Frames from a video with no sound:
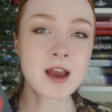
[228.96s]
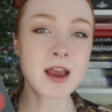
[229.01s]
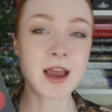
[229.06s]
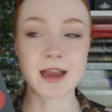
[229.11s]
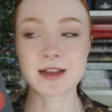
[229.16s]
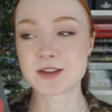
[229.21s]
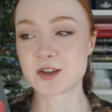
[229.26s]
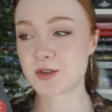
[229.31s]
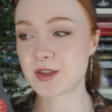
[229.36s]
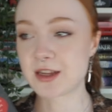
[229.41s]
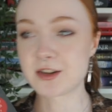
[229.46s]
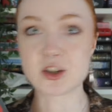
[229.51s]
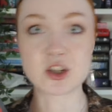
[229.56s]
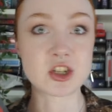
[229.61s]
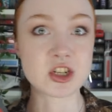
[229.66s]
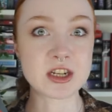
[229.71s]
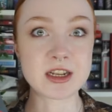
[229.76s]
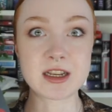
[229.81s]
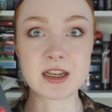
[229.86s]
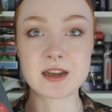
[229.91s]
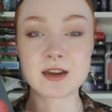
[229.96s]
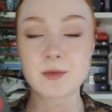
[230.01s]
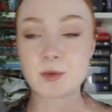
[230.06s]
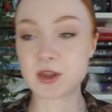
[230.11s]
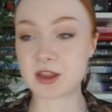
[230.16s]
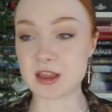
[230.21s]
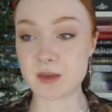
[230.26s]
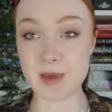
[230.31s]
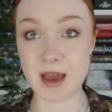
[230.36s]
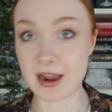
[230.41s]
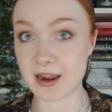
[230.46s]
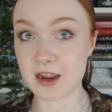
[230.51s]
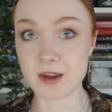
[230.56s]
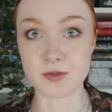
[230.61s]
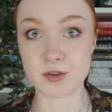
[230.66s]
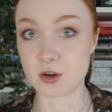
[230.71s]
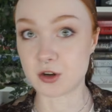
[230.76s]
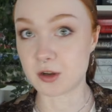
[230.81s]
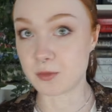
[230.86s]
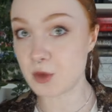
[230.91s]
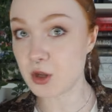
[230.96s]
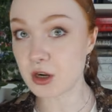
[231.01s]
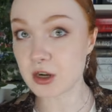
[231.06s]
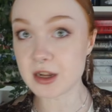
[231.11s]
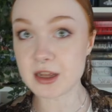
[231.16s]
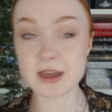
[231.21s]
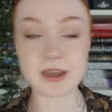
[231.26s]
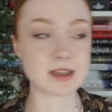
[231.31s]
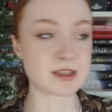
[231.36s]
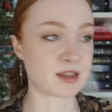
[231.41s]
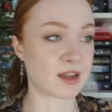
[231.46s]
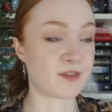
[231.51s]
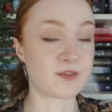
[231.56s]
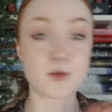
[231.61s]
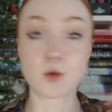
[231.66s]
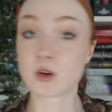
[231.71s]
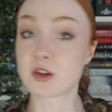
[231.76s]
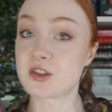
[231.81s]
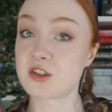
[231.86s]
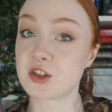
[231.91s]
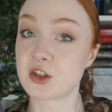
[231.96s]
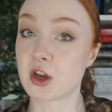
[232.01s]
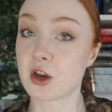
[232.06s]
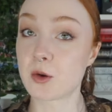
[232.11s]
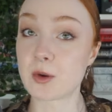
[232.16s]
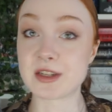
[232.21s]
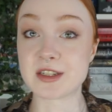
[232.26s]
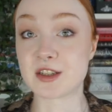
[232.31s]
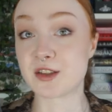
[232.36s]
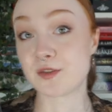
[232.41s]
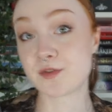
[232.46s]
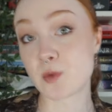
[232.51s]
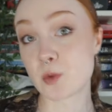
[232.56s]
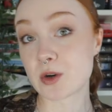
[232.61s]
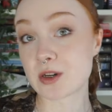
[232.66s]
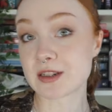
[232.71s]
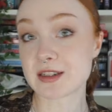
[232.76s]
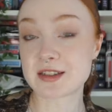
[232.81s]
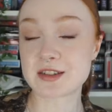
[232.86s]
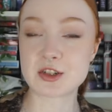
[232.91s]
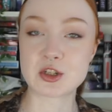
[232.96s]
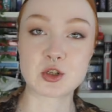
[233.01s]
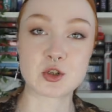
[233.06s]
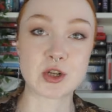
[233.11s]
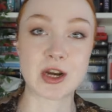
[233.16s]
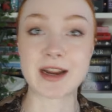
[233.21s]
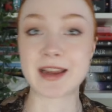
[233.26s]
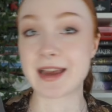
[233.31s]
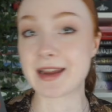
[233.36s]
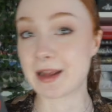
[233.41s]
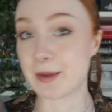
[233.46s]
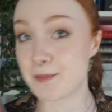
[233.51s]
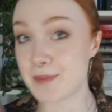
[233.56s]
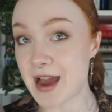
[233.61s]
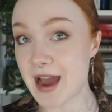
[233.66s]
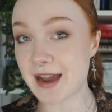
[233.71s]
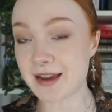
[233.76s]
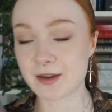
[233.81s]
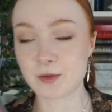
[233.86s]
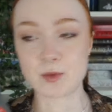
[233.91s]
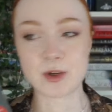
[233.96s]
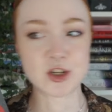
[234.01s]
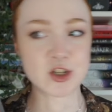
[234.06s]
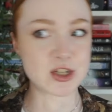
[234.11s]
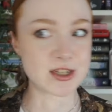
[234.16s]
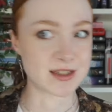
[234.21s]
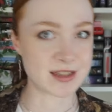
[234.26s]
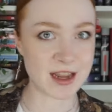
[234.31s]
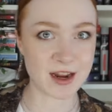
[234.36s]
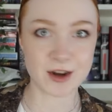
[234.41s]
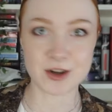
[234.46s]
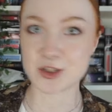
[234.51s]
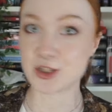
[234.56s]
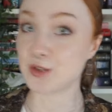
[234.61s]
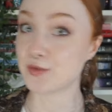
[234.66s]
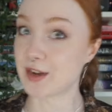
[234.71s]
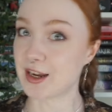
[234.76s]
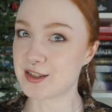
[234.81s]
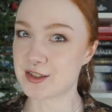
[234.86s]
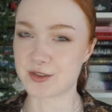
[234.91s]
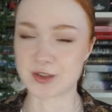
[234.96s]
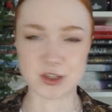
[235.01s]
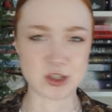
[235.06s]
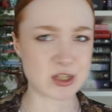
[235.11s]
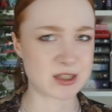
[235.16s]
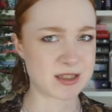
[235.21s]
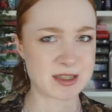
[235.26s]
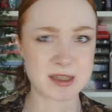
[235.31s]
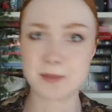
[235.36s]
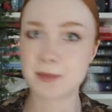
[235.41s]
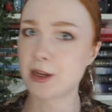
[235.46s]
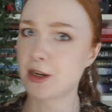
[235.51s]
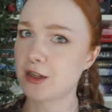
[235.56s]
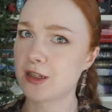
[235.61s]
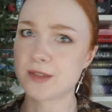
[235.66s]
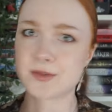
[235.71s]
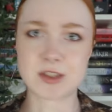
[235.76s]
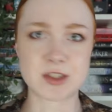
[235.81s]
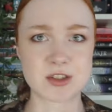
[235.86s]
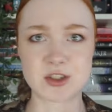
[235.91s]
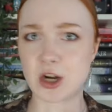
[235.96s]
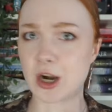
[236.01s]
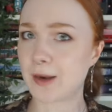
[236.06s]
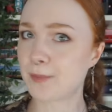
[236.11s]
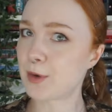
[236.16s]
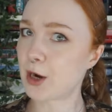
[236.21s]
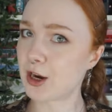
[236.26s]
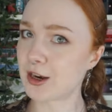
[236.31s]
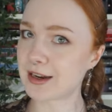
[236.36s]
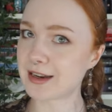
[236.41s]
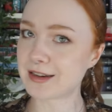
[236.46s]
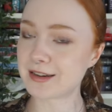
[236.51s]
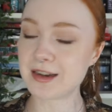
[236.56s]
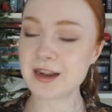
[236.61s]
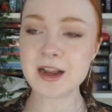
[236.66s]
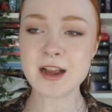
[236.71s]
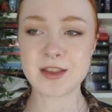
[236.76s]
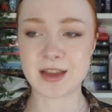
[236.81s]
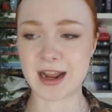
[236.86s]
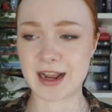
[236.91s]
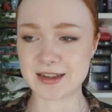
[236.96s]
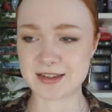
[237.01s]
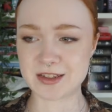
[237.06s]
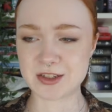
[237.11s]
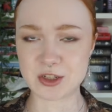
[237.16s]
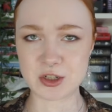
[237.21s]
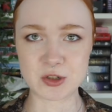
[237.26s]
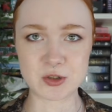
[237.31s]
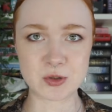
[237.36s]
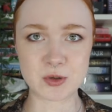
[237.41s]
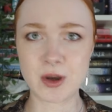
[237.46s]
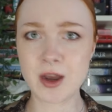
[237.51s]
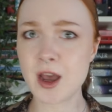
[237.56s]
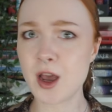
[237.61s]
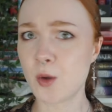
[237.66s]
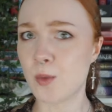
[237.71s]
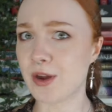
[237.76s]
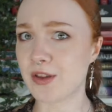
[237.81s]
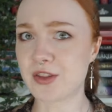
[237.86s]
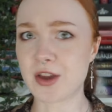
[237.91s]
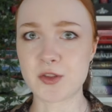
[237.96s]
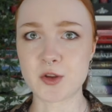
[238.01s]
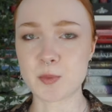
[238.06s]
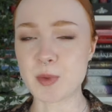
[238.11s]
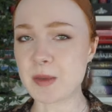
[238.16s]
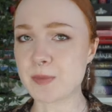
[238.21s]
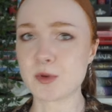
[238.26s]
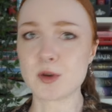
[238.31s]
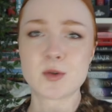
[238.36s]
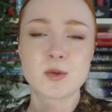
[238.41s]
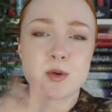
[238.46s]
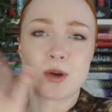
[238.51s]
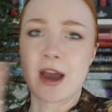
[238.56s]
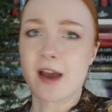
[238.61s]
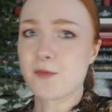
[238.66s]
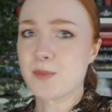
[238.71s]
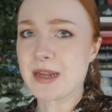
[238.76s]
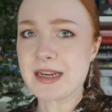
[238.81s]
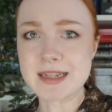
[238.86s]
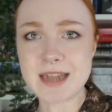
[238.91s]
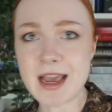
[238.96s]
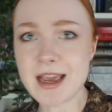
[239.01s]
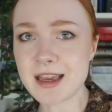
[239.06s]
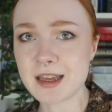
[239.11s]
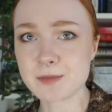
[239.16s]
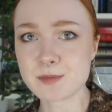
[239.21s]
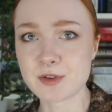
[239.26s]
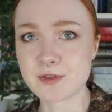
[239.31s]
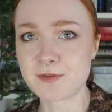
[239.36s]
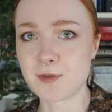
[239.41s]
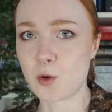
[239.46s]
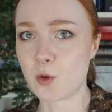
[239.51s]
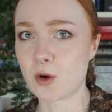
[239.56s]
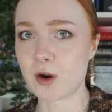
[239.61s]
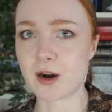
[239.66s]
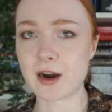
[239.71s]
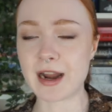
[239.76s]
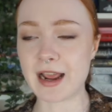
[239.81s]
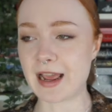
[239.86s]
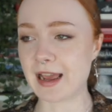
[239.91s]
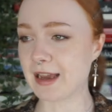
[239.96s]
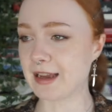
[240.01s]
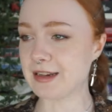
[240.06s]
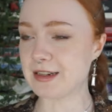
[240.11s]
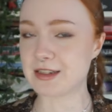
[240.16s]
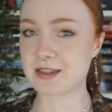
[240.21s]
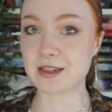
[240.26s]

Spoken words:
And so then she, with the backing of her community, is like forced to go into the forest to try and get him back, and once she's there, she finds out that she's in the middle of this dark bargain that has to do with other people who have been taken before, and